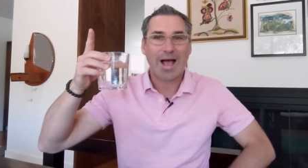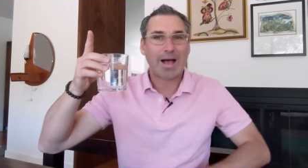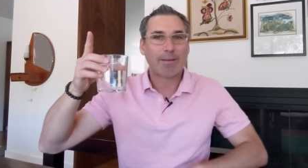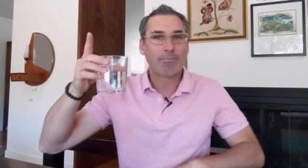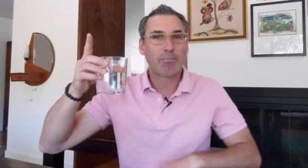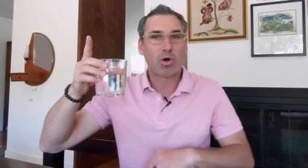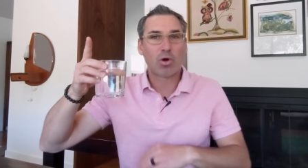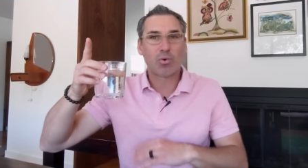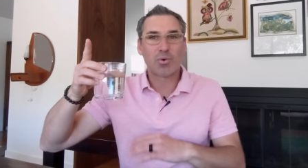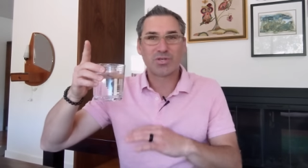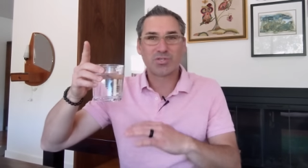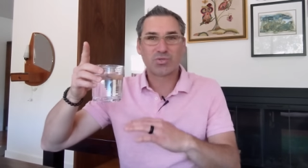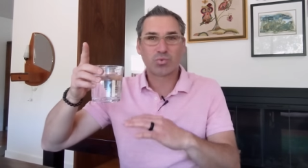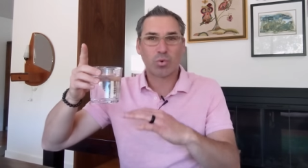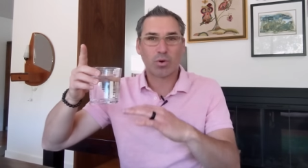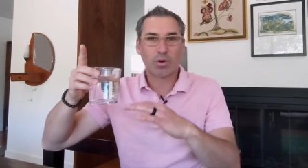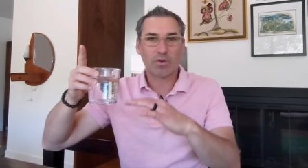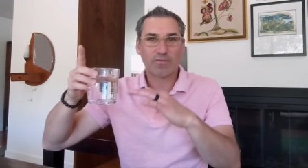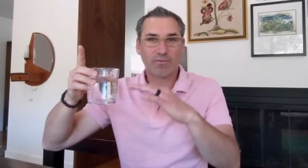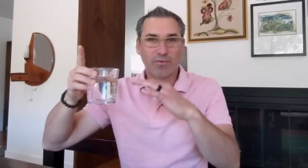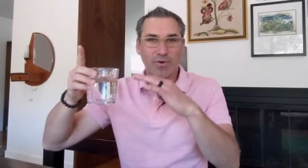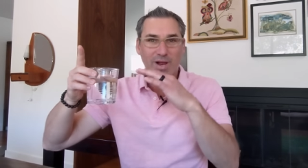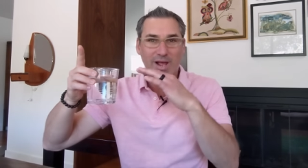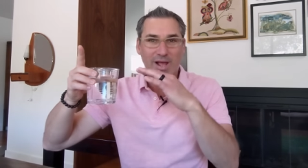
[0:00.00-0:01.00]
I'm always
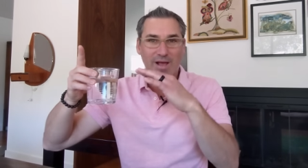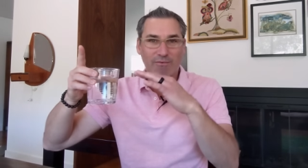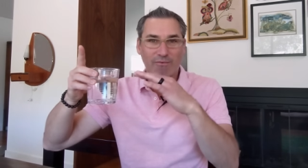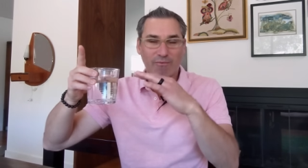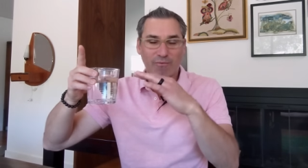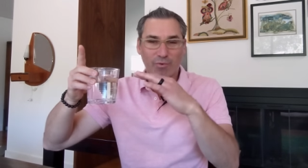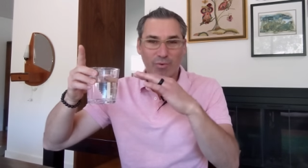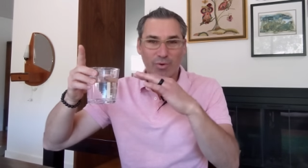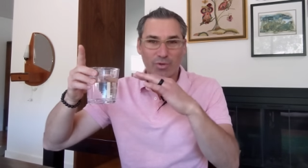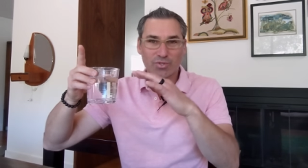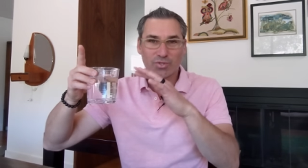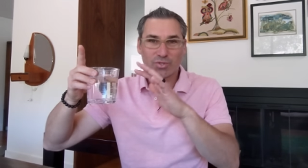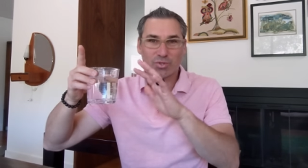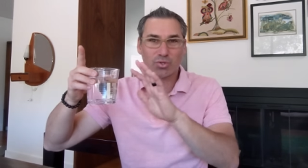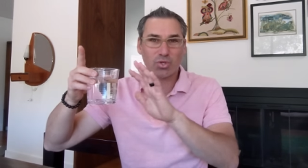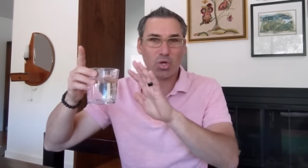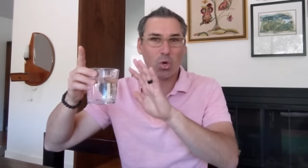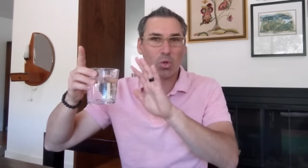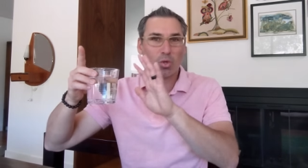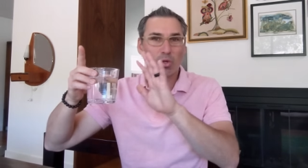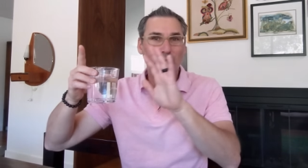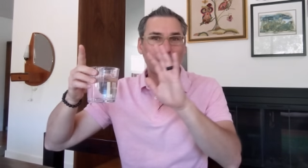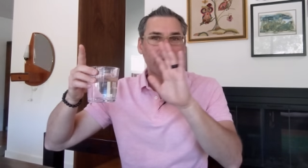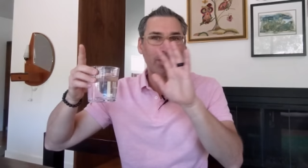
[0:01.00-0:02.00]
one for half full. So
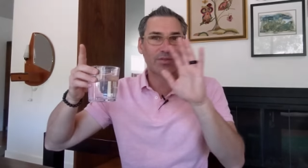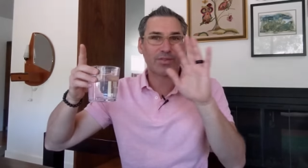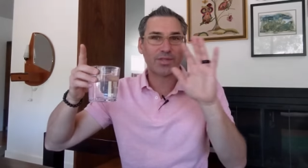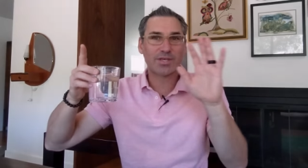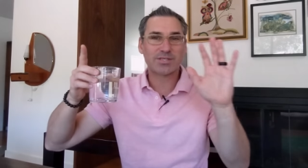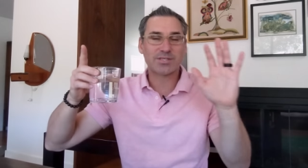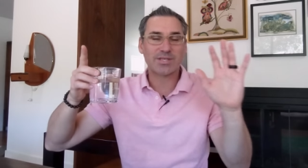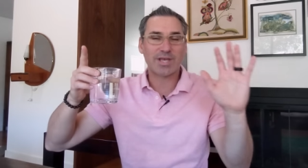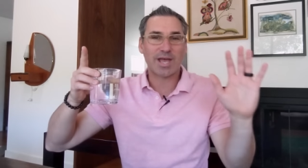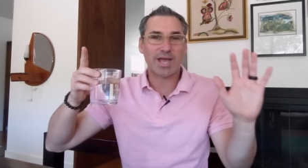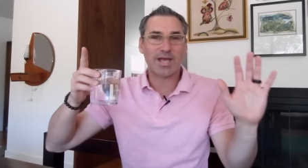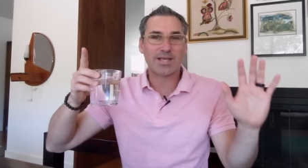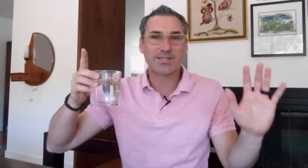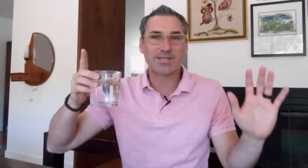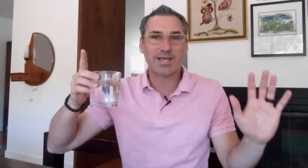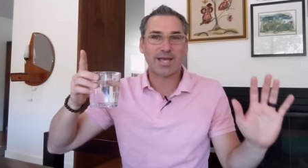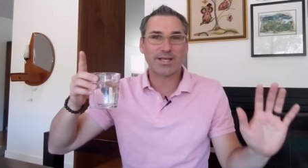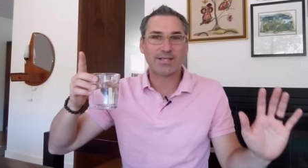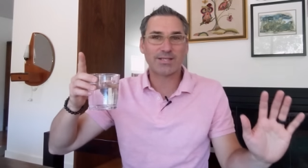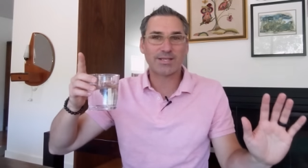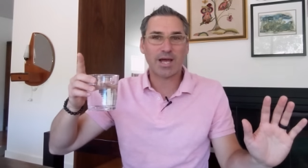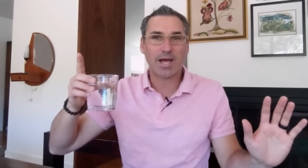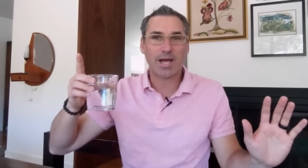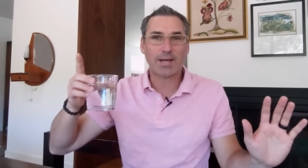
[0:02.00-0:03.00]
don't look at this as
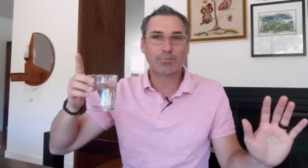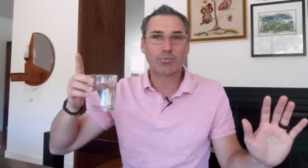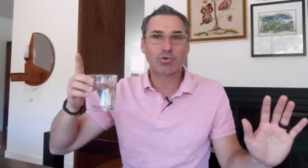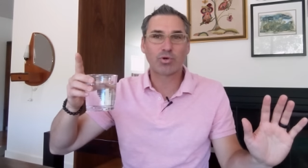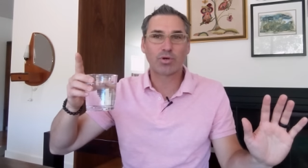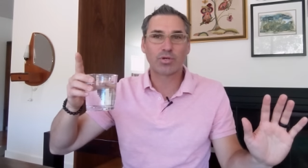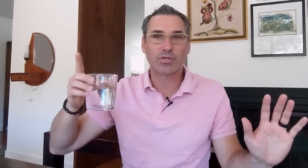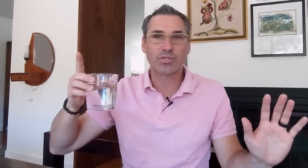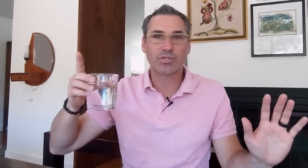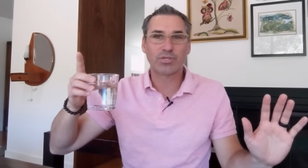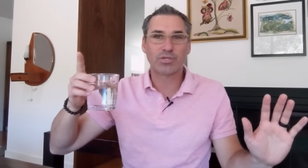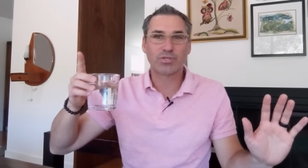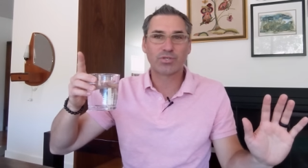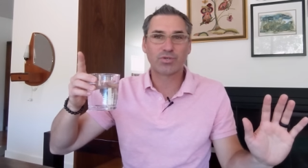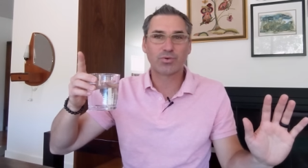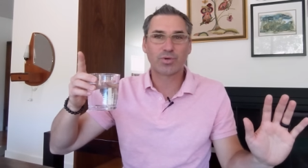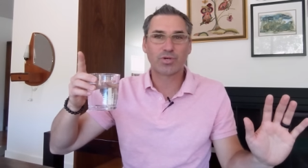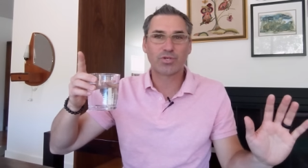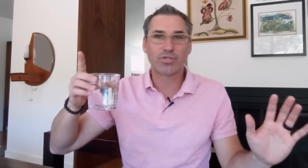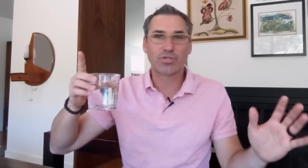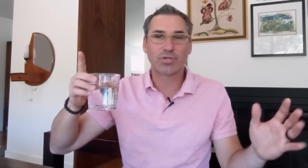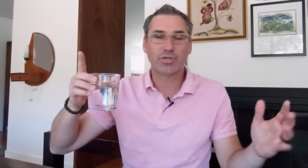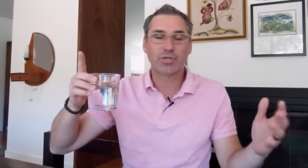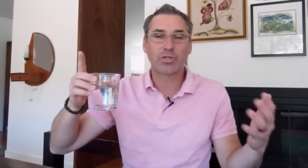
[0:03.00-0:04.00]
a time crunch
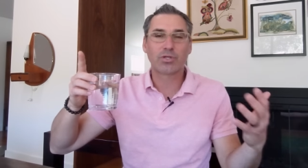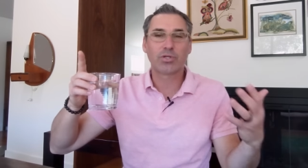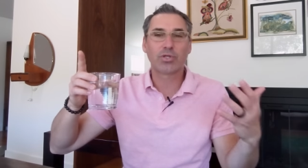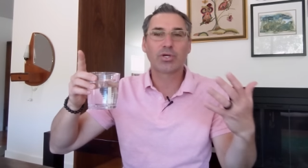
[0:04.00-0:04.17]
situation.